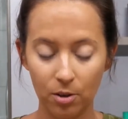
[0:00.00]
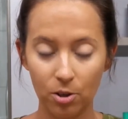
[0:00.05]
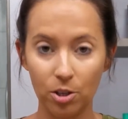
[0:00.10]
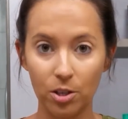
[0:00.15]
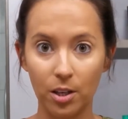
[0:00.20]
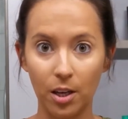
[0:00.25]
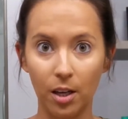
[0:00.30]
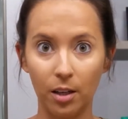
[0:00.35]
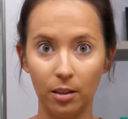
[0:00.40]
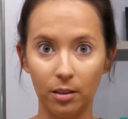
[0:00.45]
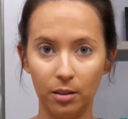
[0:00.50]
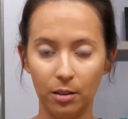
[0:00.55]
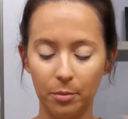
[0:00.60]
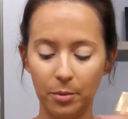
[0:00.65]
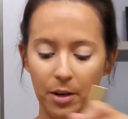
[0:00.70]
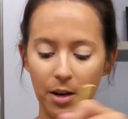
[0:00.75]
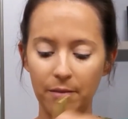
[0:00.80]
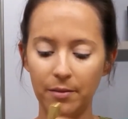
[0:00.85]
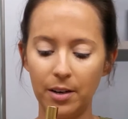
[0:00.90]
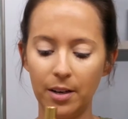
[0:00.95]
Just get a little
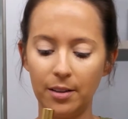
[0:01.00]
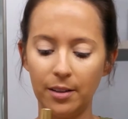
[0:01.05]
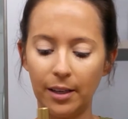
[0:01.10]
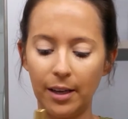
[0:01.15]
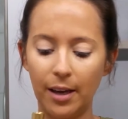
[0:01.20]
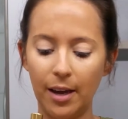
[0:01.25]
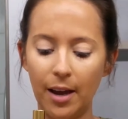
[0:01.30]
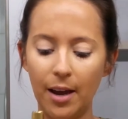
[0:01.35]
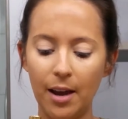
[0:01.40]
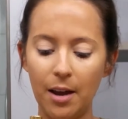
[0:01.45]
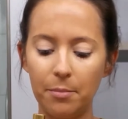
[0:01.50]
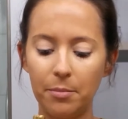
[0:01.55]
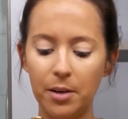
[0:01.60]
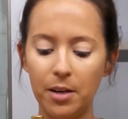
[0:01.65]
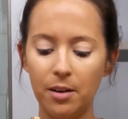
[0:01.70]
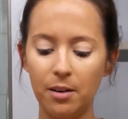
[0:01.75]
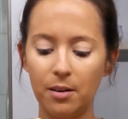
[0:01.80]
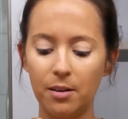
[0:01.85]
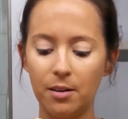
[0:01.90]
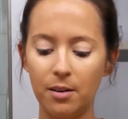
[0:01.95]
bit of it in the cap
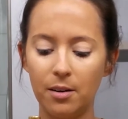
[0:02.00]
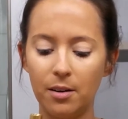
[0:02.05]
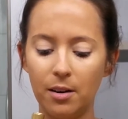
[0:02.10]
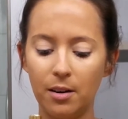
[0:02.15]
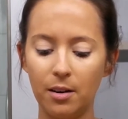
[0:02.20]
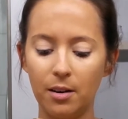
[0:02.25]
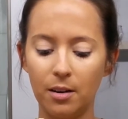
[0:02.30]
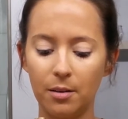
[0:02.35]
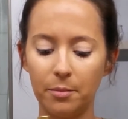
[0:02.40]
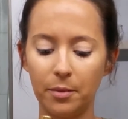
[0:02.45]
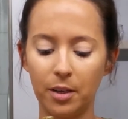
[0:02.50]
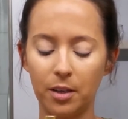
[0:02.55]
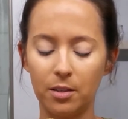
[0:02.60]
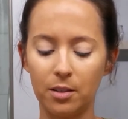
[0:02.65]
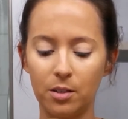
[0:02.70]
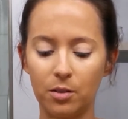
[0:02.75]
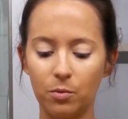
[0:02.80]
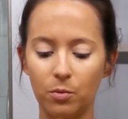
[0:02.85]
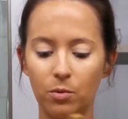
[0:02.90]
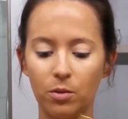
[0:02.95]
here. I'm going to
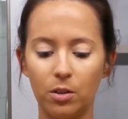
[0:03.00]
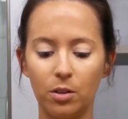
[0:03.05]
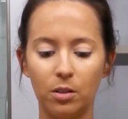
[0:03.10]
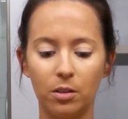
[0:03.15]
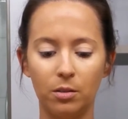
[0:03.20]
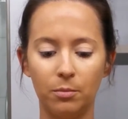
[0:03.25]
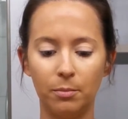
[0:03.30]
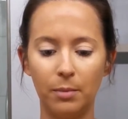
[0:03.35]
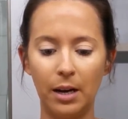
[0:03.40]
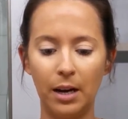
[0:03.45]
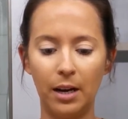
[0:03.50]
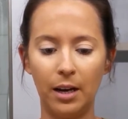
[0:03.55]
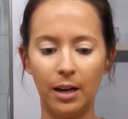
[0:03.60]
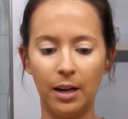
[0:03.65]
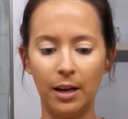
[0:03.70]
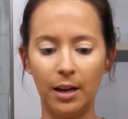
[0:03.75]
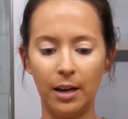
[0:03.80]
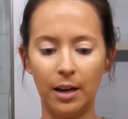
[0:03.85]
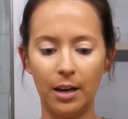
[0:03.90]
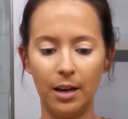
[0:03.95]
swirl
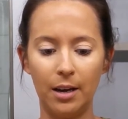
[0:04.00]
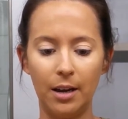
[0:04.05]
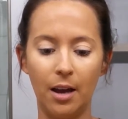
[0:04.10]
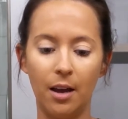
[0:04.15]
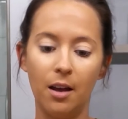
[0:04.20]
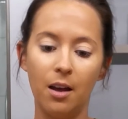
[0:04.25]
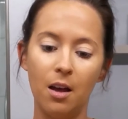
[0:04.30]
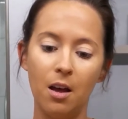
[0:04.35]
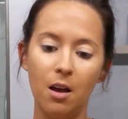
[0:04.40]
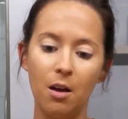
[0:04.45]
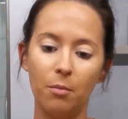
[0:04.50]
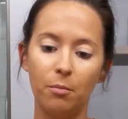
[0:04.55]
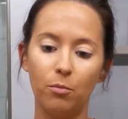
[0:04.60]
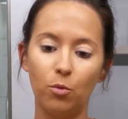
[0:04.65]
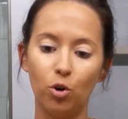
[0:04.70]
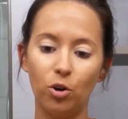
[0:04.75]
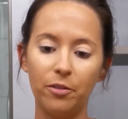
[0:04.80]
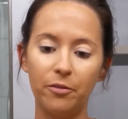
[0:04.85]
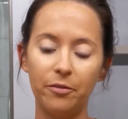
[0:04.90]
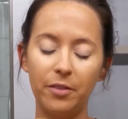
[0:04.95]
my
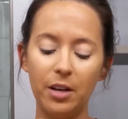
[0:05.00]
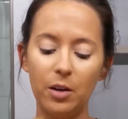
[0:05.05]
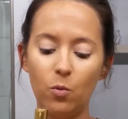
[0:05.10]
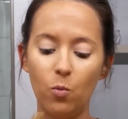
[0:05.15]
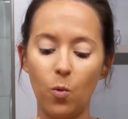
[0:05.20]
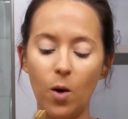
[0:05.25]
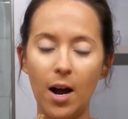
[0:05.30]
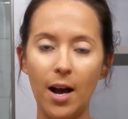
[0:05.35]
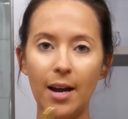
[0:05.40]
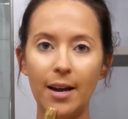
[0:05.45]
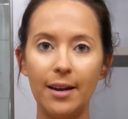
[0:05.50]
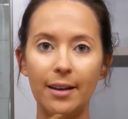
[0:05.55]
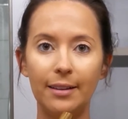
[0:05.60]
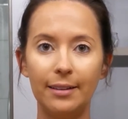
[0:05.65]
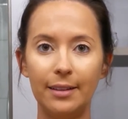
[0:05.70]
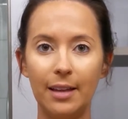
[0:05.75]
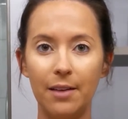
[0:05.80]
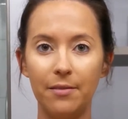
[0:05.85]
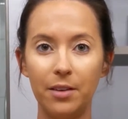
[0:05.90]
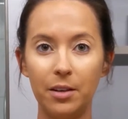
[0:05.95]
Morphe
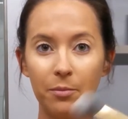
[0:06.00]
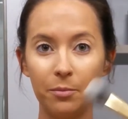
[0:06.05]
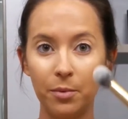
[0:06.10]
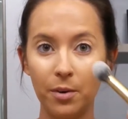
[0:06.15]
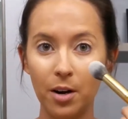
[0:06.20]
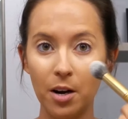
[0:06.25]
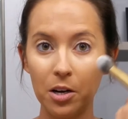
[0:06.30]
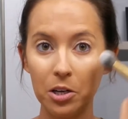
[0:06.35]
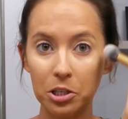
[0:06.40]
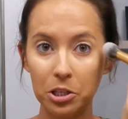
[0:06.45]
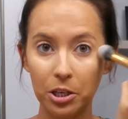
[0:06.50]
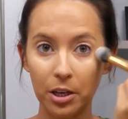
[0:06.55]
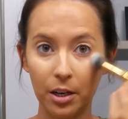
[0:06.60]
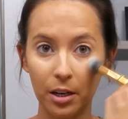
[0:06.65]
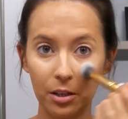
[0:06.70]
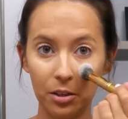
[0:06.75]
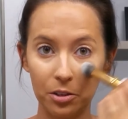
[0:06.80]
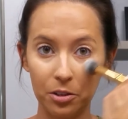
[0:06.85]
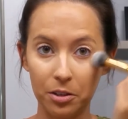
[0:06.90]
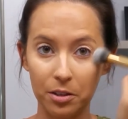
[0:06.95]
Y11 brush
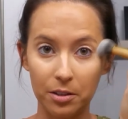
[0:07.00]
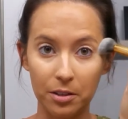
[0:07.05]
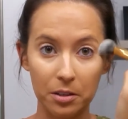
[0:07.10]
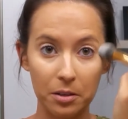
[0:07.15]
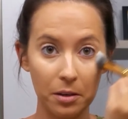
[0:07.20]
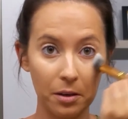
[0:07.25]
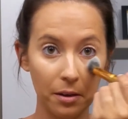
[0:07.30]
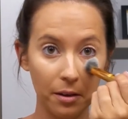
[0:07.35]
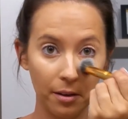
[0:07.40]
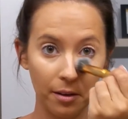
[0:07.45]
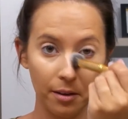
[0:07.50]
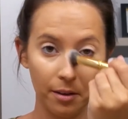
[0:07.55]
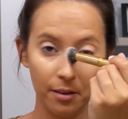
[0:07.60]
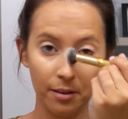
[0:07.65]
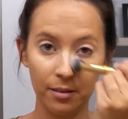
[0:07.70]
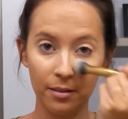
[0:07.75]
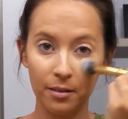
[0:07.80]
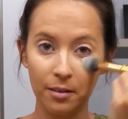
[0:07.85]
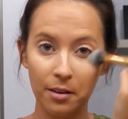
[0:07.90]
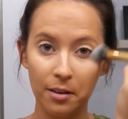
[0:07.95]
and just
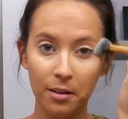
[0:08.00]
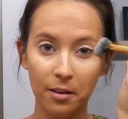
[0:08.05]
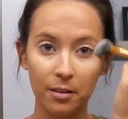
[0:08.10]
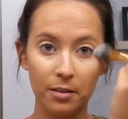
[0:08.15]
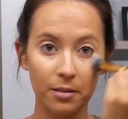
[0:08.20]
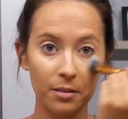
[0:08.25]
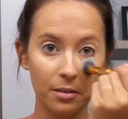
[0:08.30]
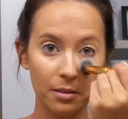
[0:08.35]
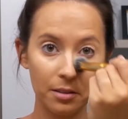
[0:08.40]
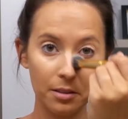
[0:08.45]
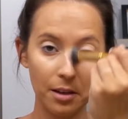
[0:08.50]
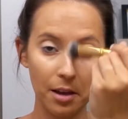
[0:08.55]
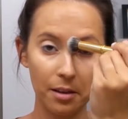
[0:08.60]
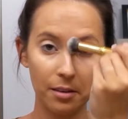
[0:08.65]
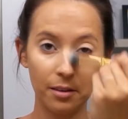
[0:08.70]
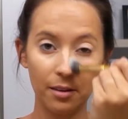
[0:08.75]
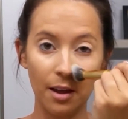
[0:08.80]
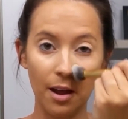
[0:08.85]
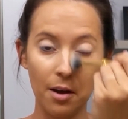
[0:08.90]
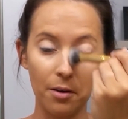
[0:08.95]

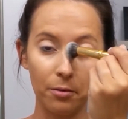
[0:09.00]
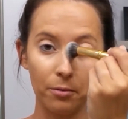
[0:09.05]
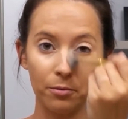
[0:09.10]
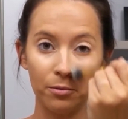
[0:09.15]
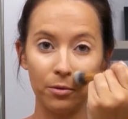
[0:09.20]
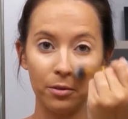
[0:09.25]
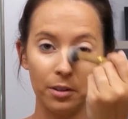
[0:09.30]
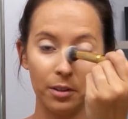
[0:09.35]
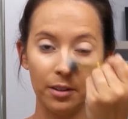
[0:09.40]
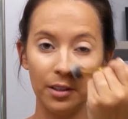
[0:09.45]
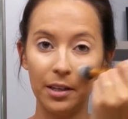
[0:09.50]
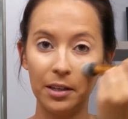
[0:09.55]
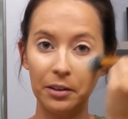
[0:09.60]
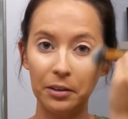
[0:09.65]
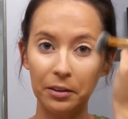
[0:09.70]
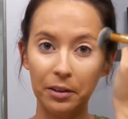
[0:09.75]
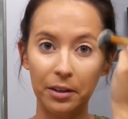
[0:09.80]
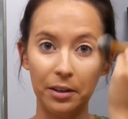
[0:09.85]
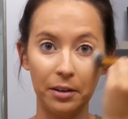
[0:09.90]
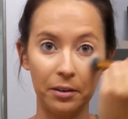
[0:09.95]
set that really
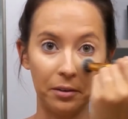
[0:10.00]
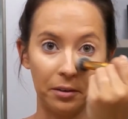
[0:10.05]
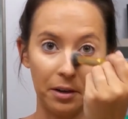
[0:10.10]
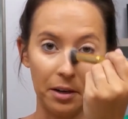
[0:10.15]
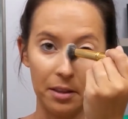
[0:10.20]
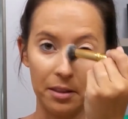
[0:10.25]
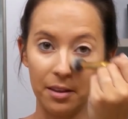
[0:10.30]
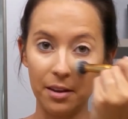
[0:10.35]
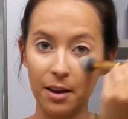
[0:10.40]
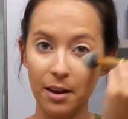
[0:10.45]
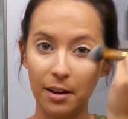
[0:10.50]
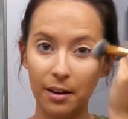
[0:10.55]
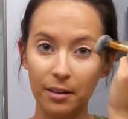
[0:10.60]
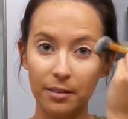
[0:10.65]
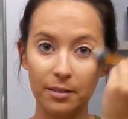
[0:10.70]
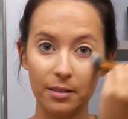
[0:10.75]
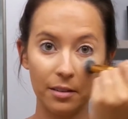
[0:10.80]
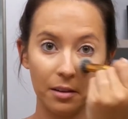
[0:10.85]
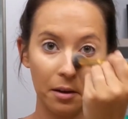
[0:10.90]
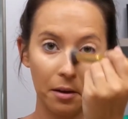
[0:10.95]
good underneath the
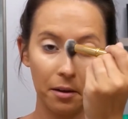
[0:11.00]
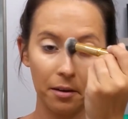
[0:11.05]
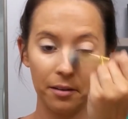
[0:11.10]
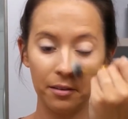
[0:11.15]
eyes.